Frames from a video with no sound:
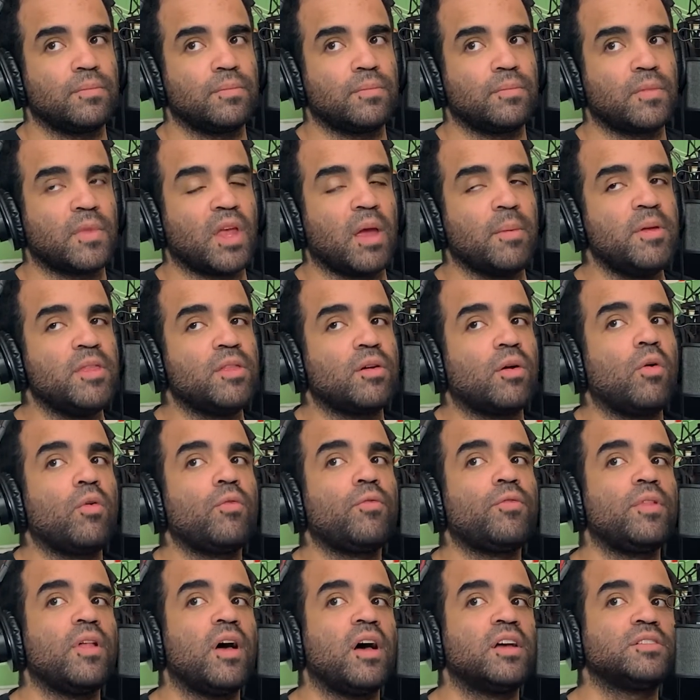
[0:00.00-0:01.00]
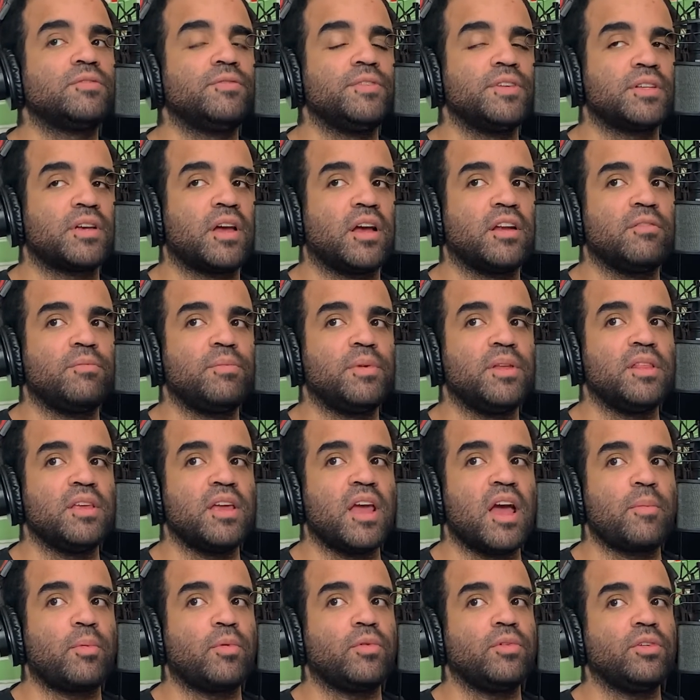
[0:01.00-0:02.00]
I mean, their whole philosophy has kind of been the
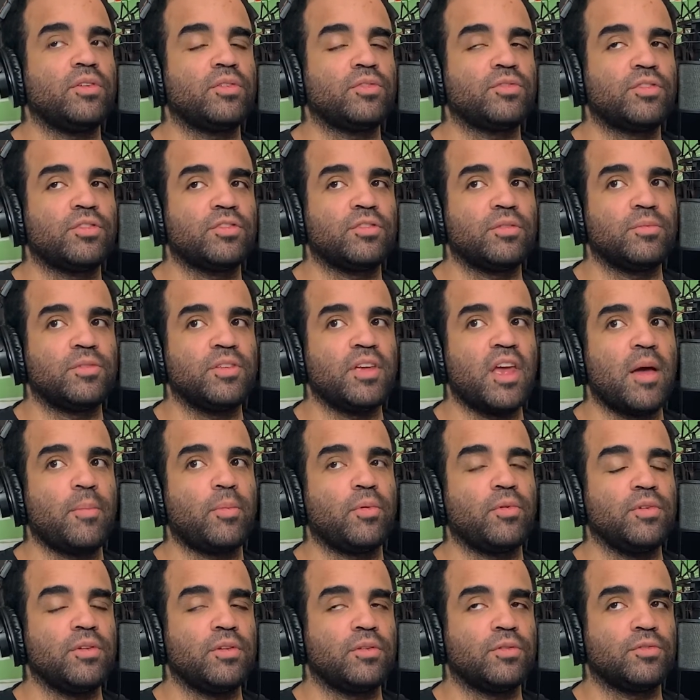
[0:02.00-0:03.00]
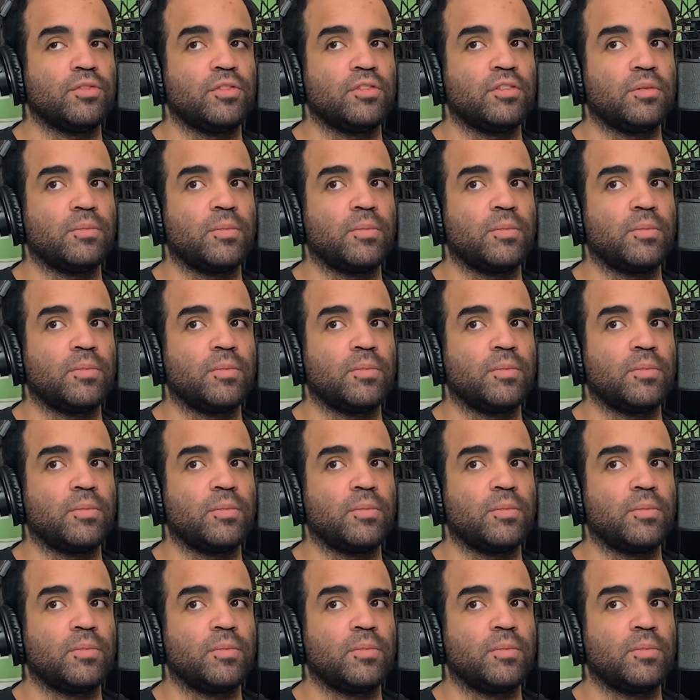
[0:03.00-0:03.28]
Apple ecosystem's the Apple ecosystem.